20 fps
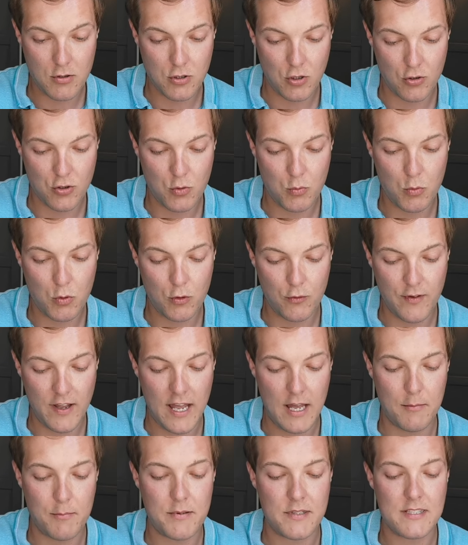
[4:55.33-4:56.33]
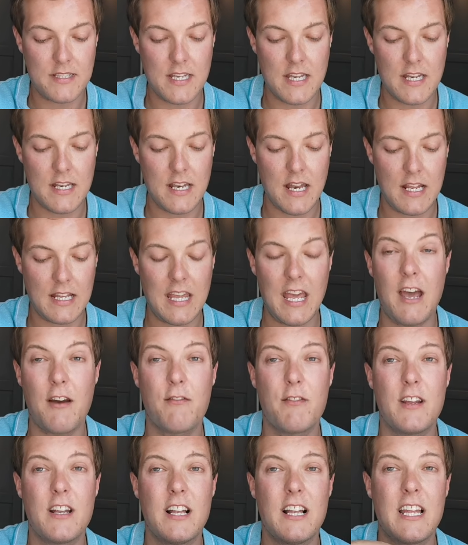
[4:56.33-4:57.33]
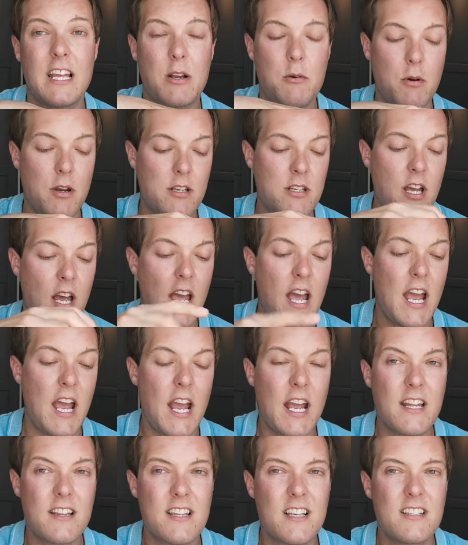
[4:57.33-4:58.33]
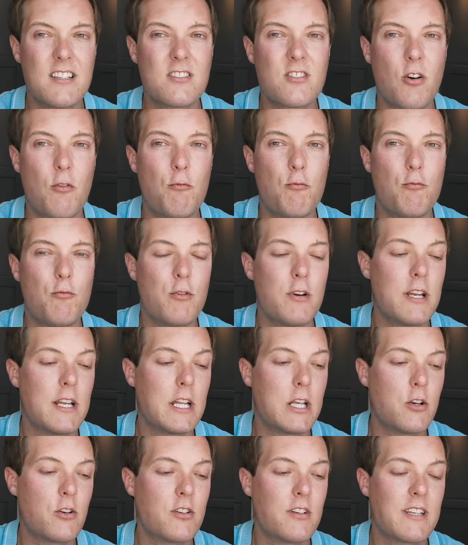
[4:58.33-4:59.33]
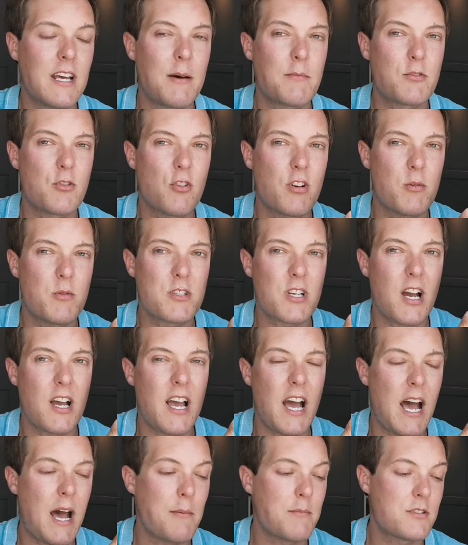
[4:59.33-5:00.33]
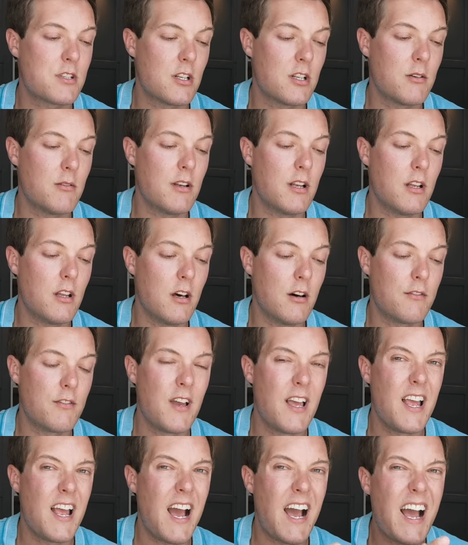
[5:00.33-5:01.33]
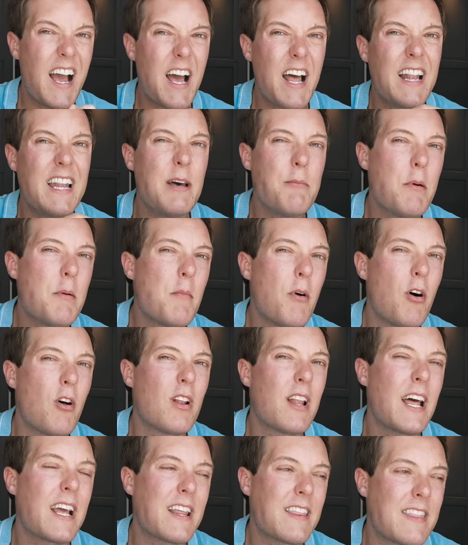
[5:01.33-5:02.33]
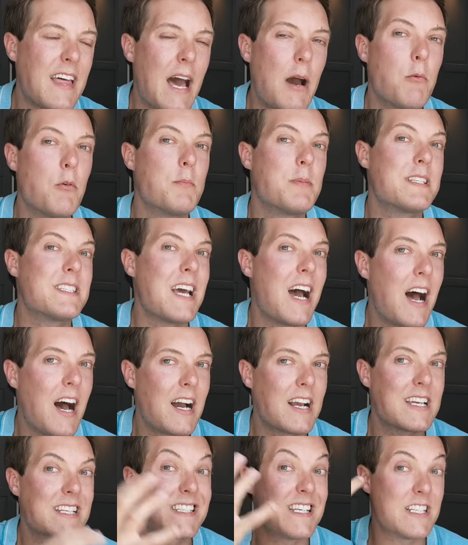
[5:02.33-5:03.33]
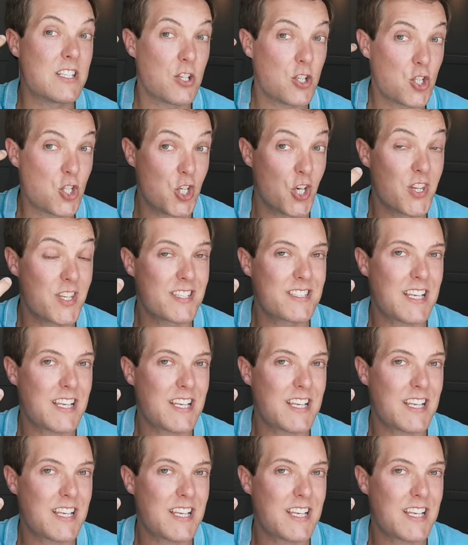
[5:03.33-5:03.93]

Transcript: Dr. Wolf Alpacin Caffeine Liquid. this has got really good adapter on it, which I absolutely love. A little bit more like that would be targeted to